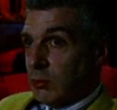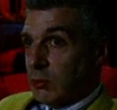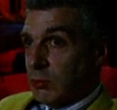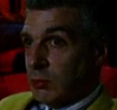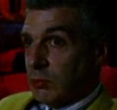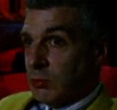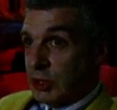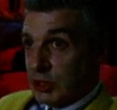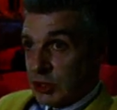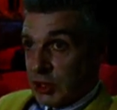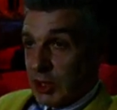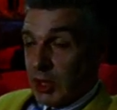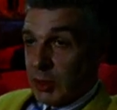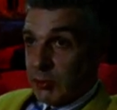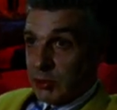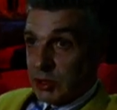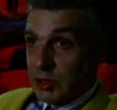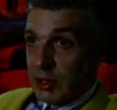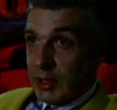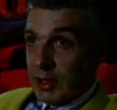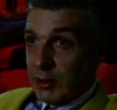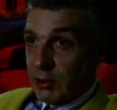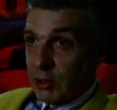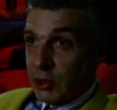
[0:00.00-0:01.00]
misshapes
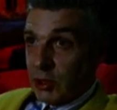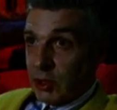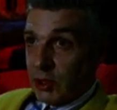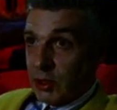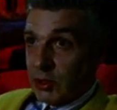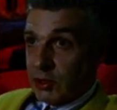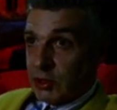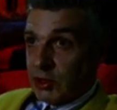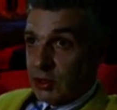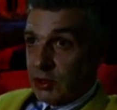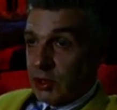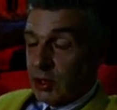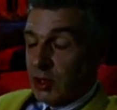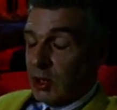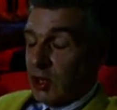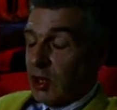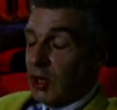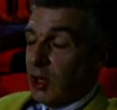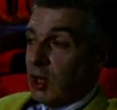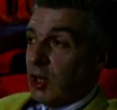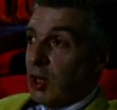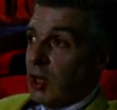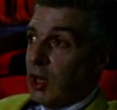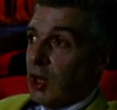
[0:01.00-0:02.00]
and outcasts.
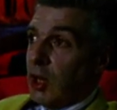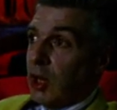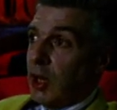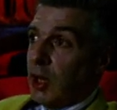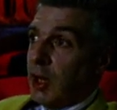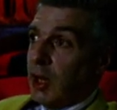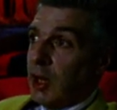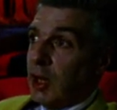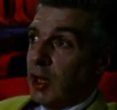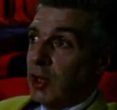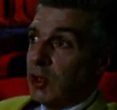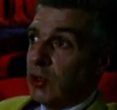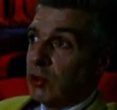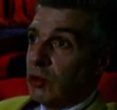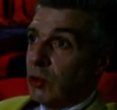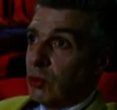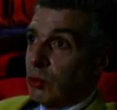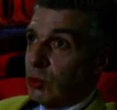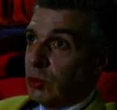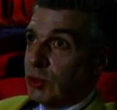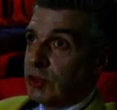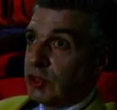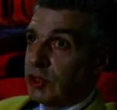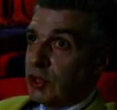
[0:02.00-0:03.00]
And
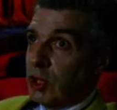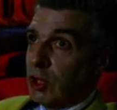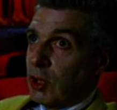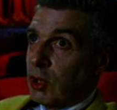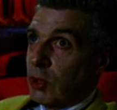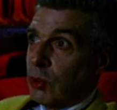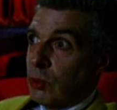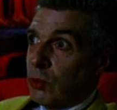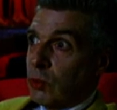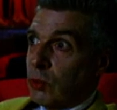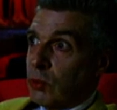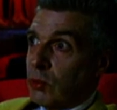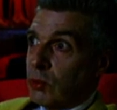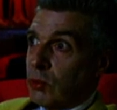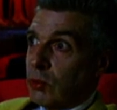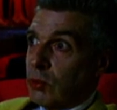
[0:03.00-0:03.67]
also,